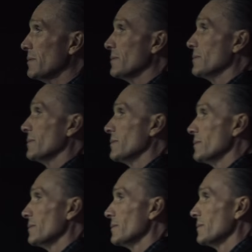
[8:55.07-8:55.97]
inquiring
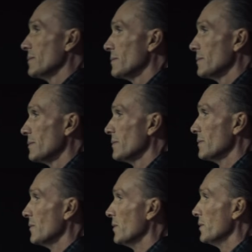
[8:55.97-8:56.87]
if he has anything to
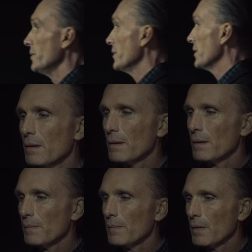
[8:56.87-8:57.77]
share.
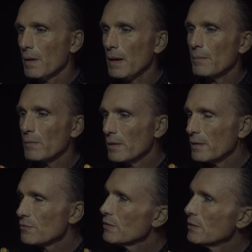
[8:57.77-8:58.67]
Raider denies any
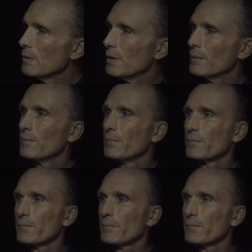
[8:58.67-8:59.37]
additional information